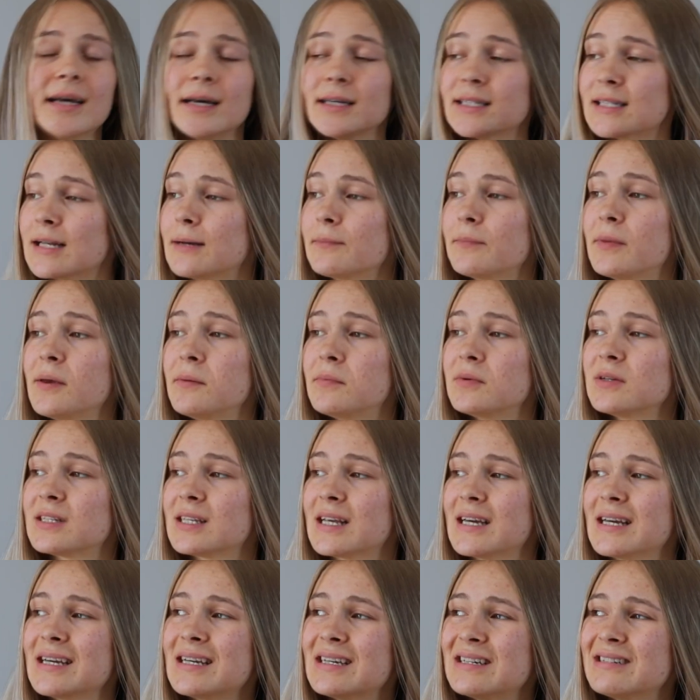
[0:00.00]
Some people
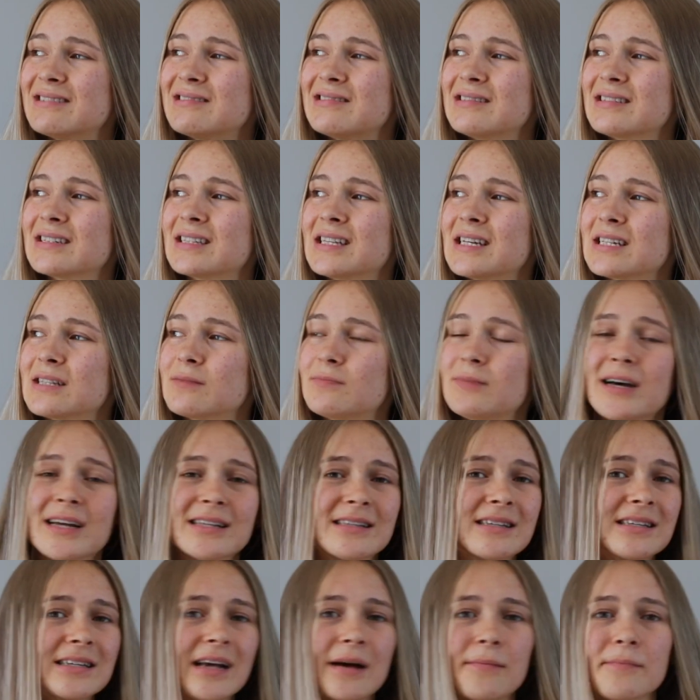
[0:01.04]
say, oh that's
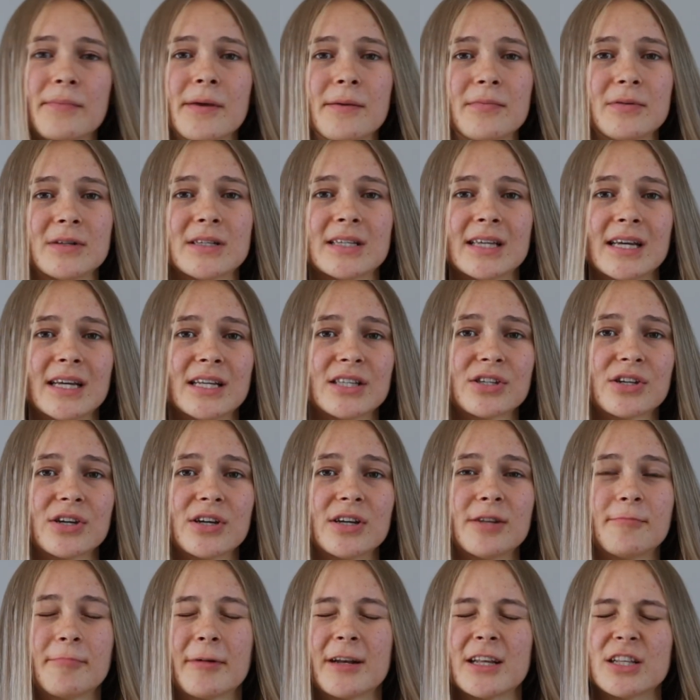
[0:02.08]
bad, some people say it's
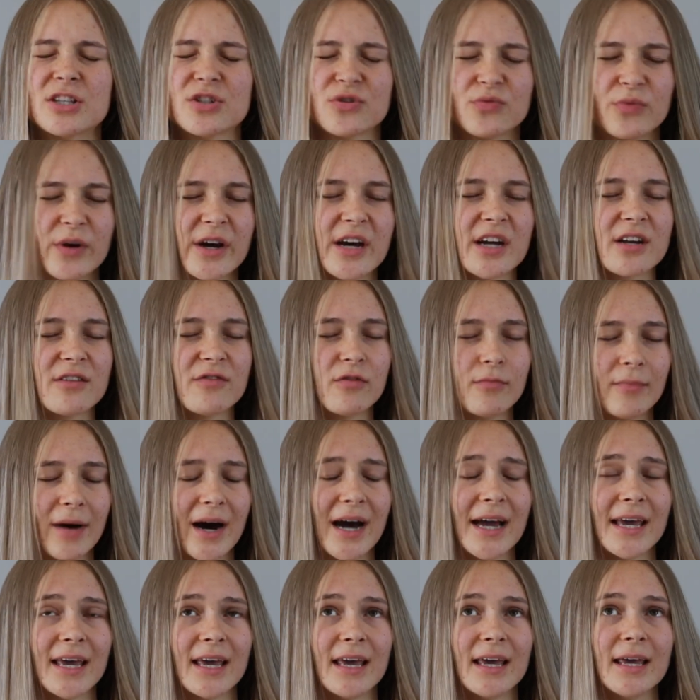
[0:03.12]
good, but it's worked for
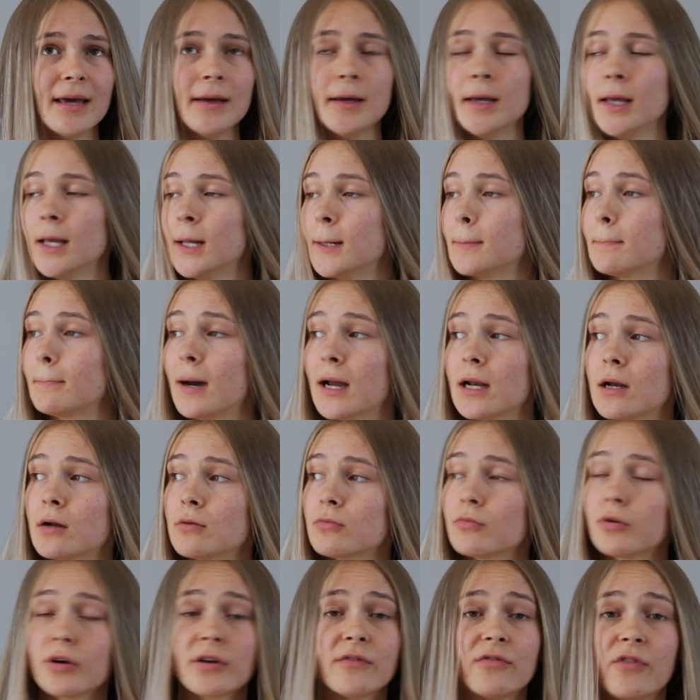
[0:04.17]
my hair. Might
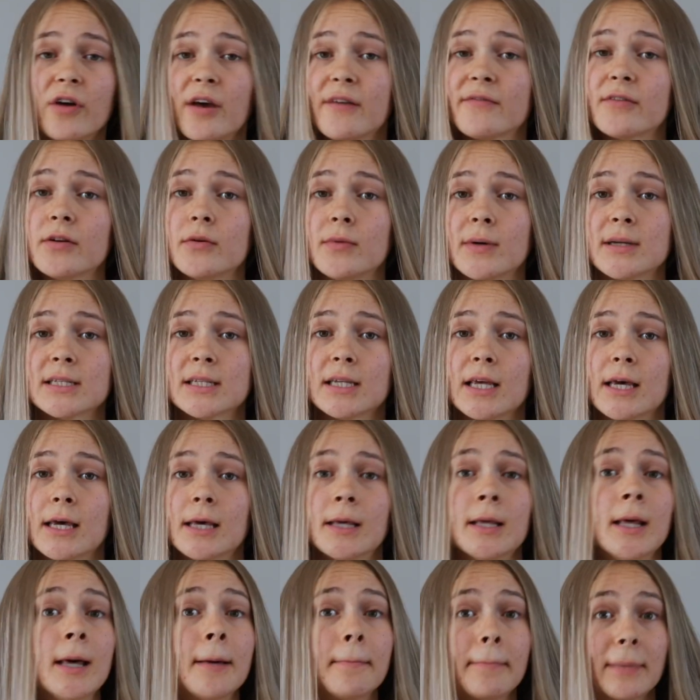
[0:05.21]
not work for everyone's
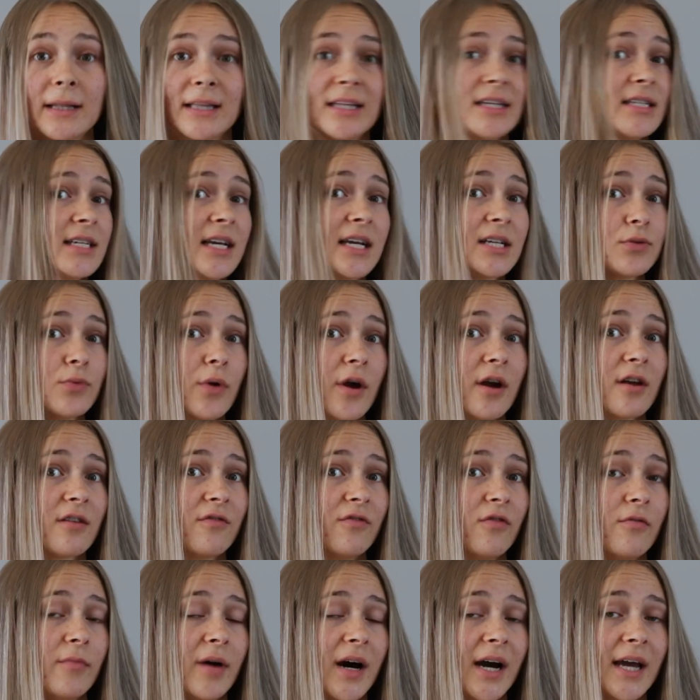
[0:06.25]
hair, but this has worked
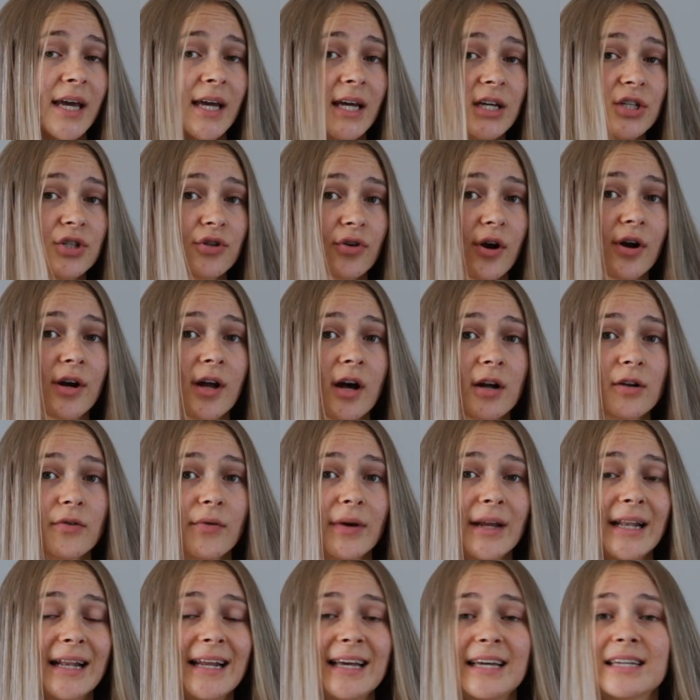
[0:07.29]
for my hair to grow it out
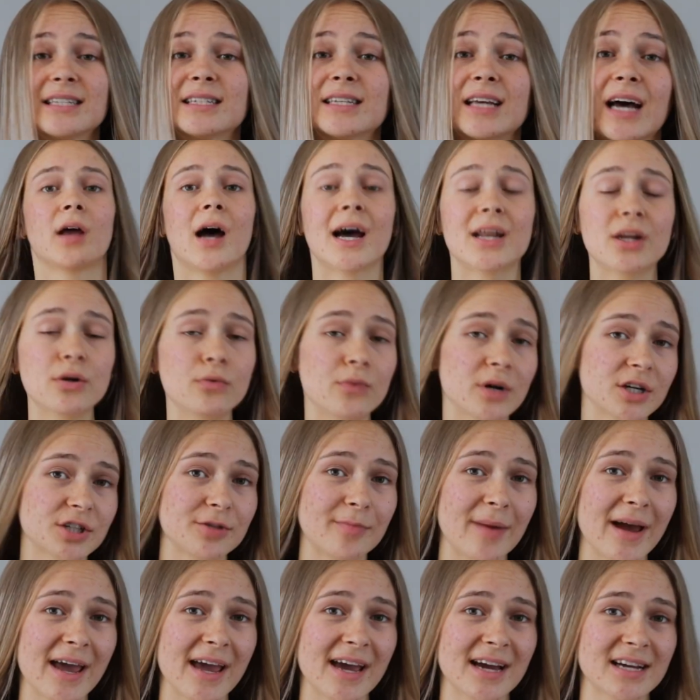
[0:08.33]
quickly. As I don't wash
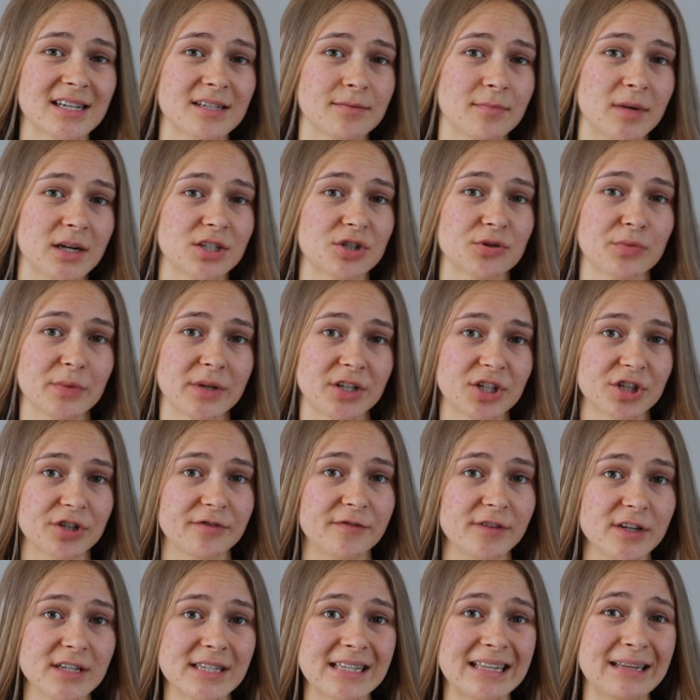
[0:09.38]
my hair as much, which
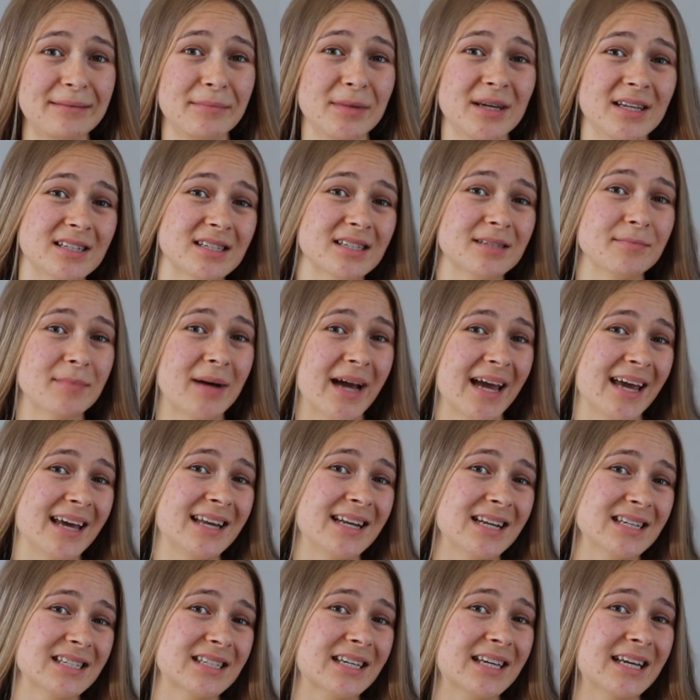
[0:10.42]
firstly means my hair
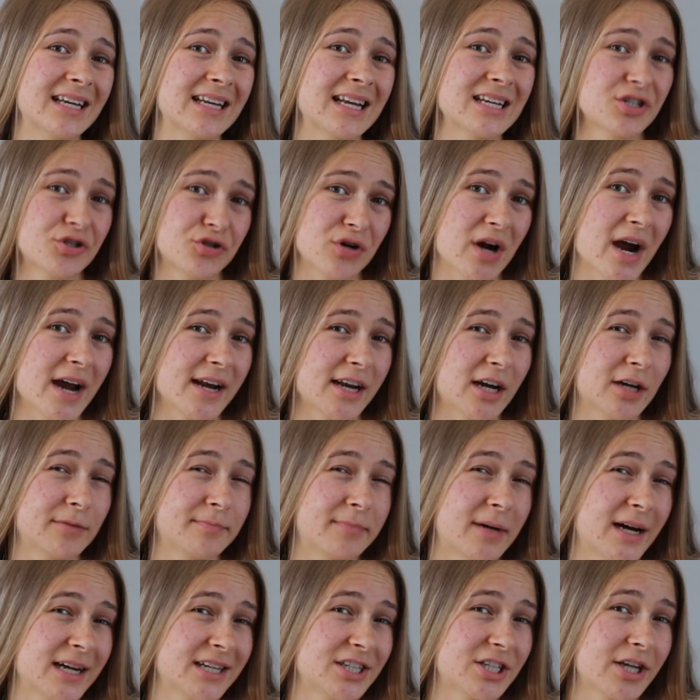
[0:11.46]
doesn't get as dried out
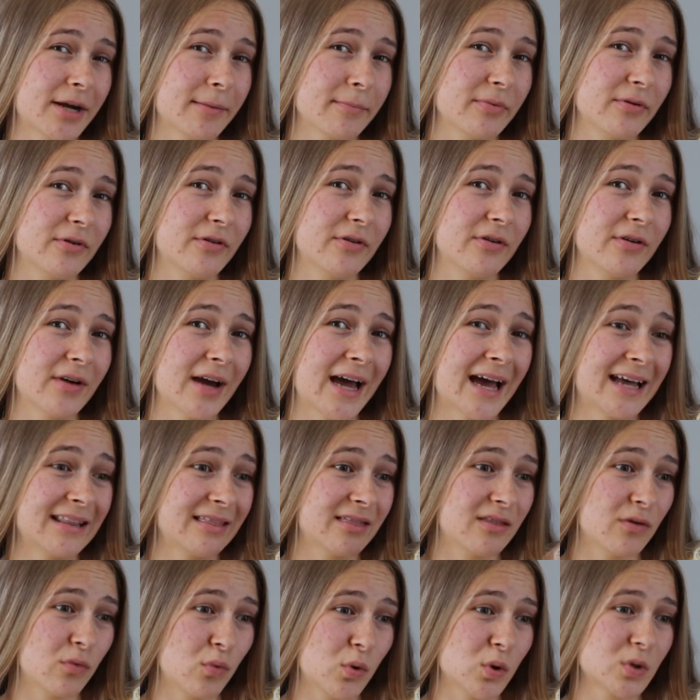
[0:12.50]
by shampoo
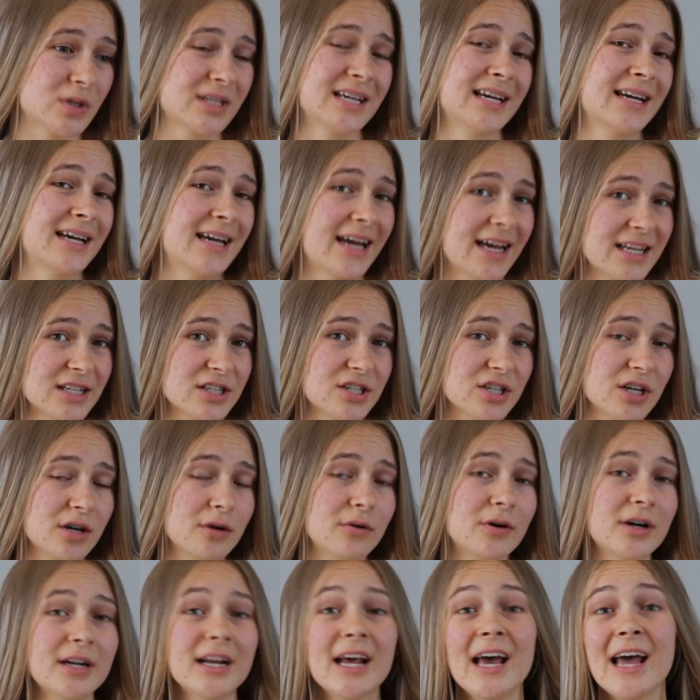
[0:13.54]
and the water and so
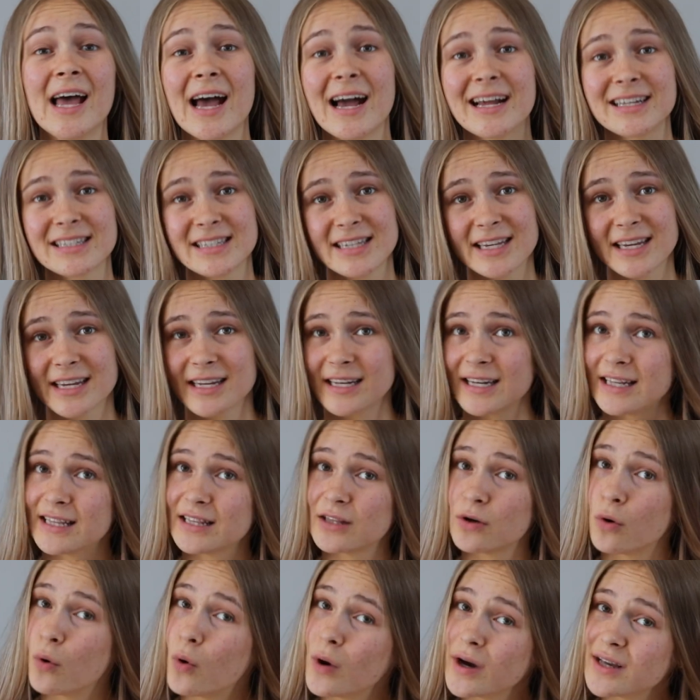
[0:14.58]
on, and secondly
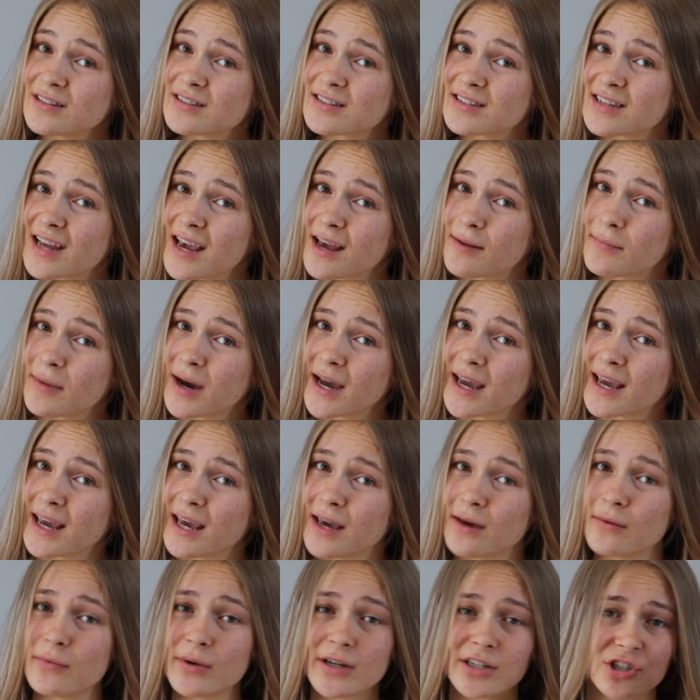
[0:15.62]
the oils stay in my
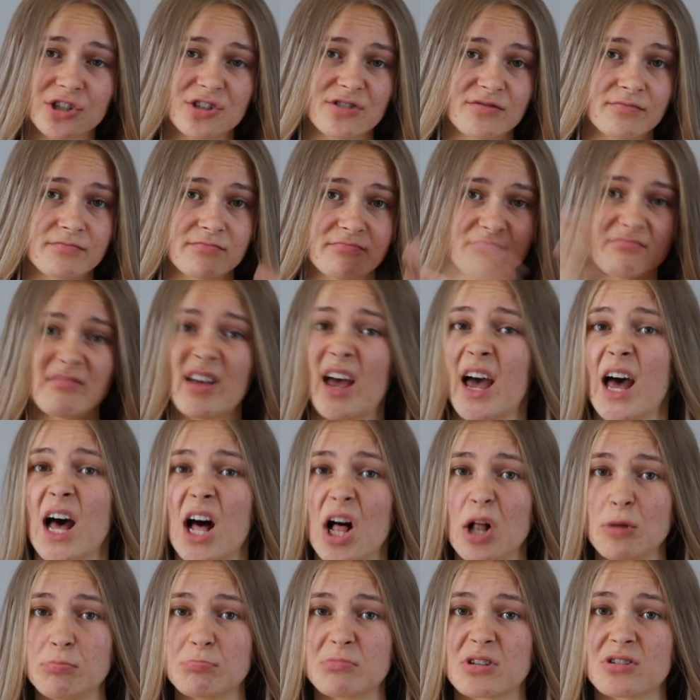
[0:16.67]
hair, which
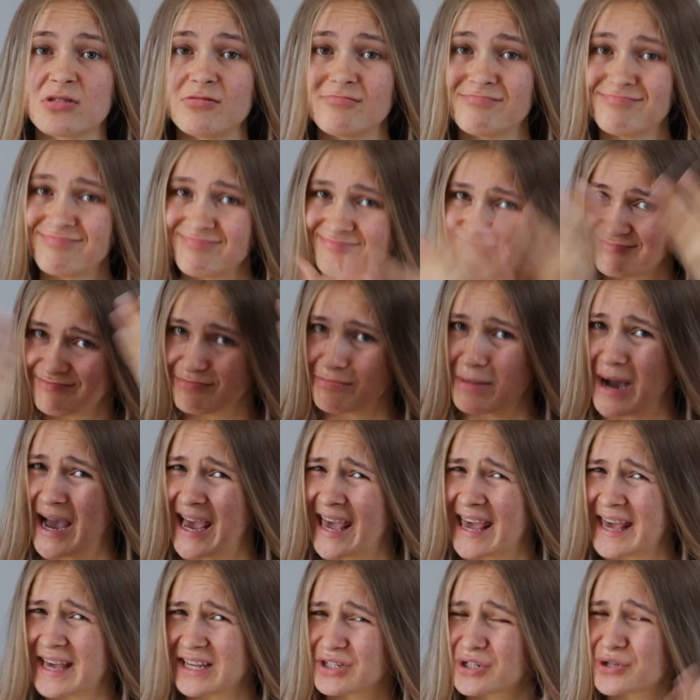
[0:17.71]
helps my
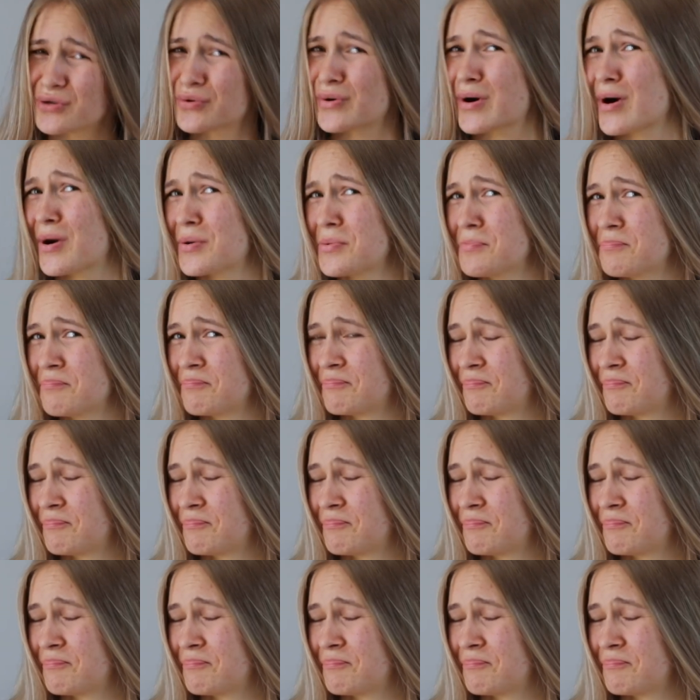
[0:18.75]
hair to grow.